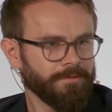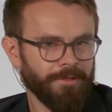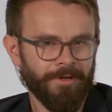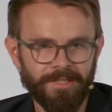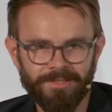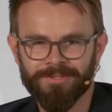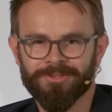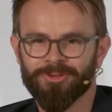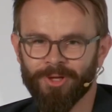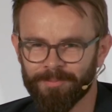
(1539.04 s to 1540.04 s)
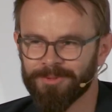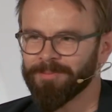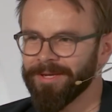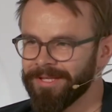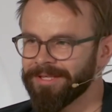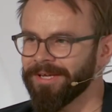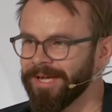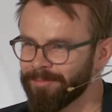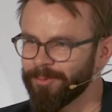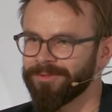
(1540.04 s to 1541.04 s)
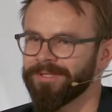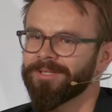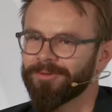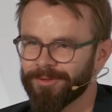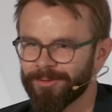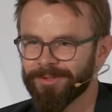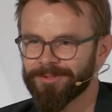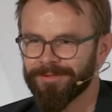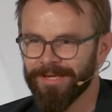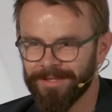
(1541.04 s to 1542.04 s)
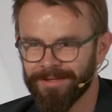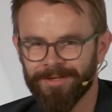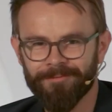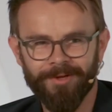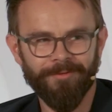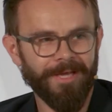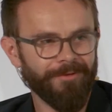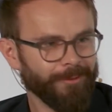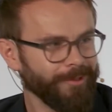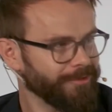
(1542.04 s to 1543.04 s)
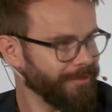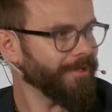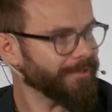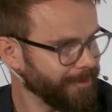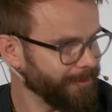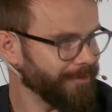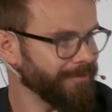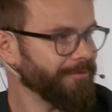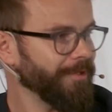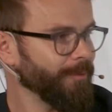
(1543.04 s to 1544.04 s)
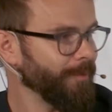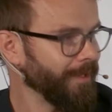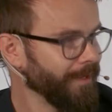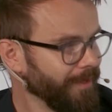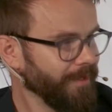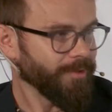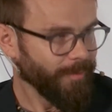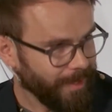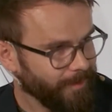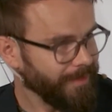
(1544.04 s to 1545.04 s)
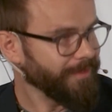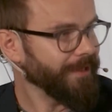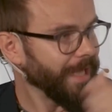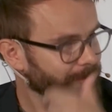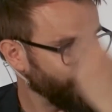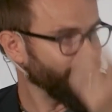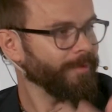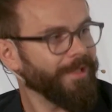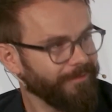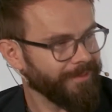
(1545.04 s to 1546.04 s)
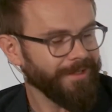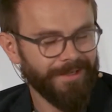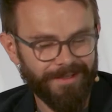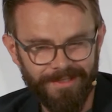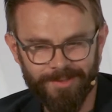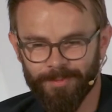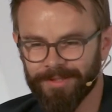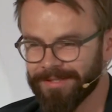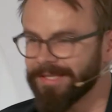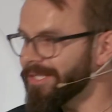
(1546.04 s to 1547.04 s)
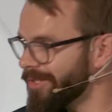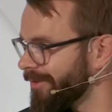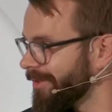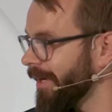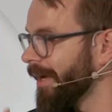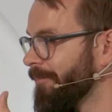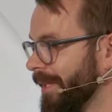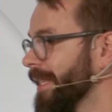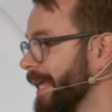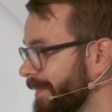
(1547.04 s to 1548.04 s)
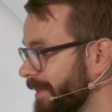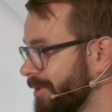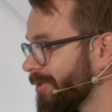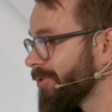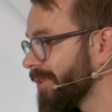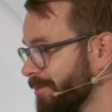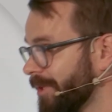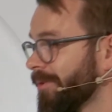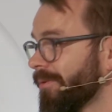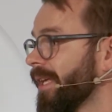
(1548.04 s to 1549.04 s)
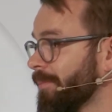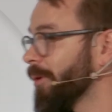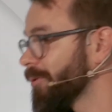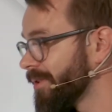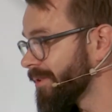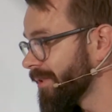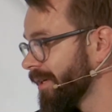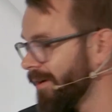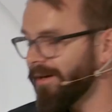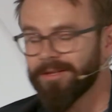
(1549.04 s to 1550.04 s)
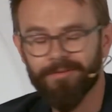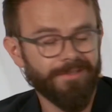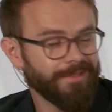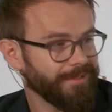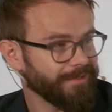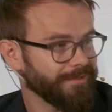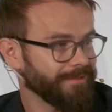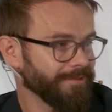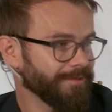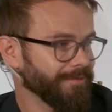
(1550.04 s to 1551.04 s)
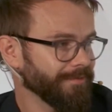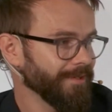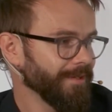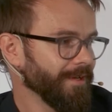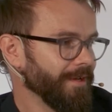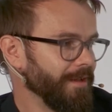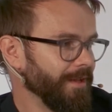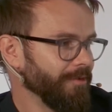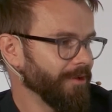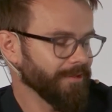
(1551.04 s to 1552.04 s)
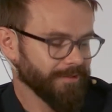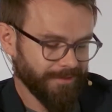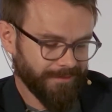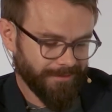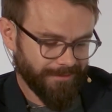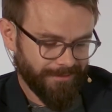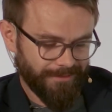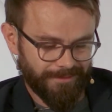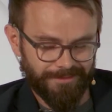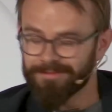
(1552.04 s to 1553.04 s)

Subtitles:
Let's stop spending time putting the documents together, and when we have a question, ask the question straight away. So maybe it's the app or whatever thing it is, but it then needs to substitute that process. Otherwise, it doesn't sort of live long. So.